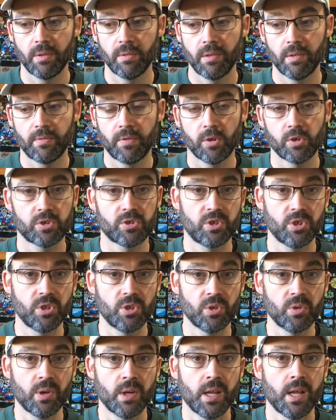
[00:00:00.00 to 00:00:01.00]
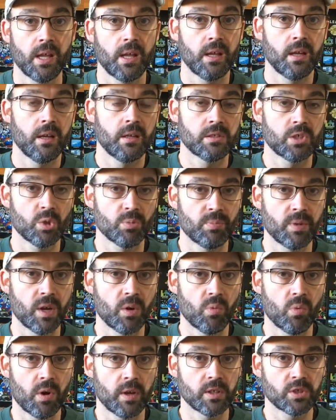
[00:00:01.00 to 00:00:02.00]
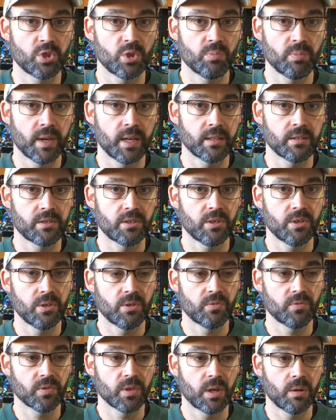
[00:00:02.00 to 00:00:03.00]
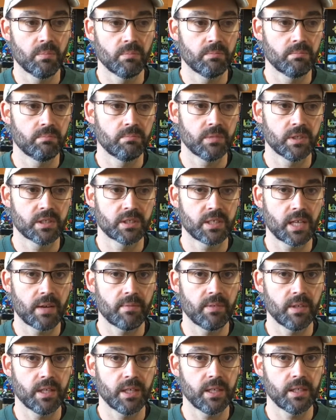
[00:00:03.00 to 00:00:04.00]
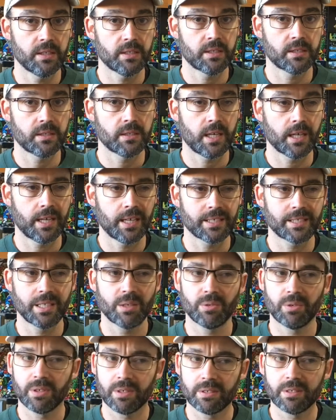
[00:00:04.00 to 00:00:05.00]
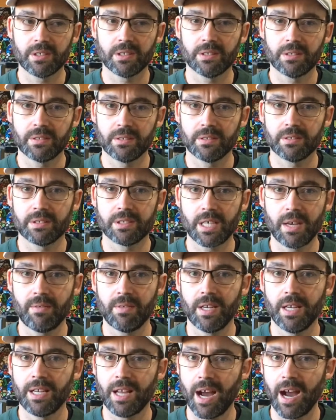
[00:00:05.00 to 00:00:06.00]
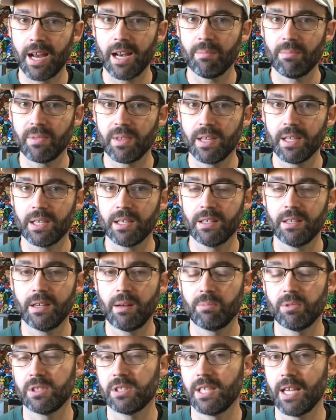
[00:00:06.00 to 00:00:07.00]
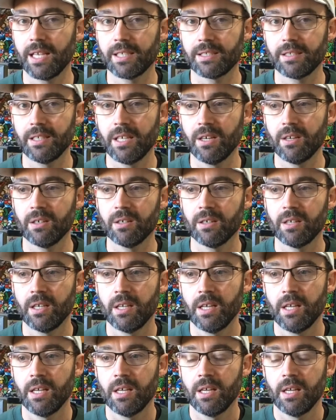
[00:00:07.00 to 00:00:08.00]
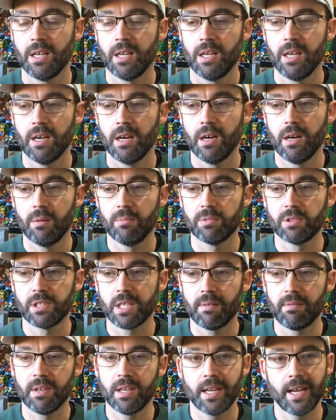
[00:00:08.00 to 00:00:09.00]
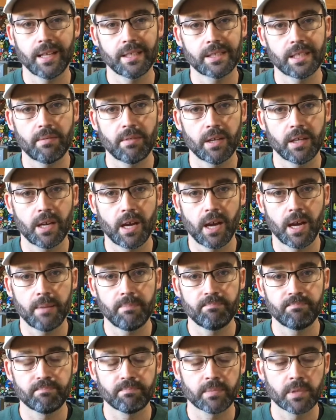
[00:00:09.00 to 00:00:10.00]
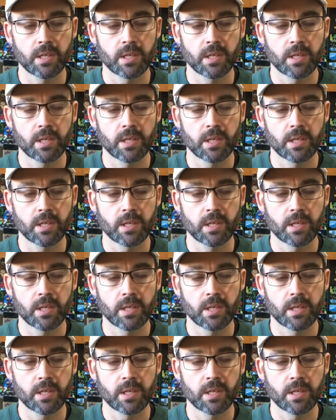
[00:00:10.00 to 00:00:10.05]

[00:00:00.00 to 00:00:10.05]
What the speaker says: The first two, Superman 1 and Superman 2 from the 70s. I guess they were in the 79, I'm thinking. I'm just guessing here. 78, 79.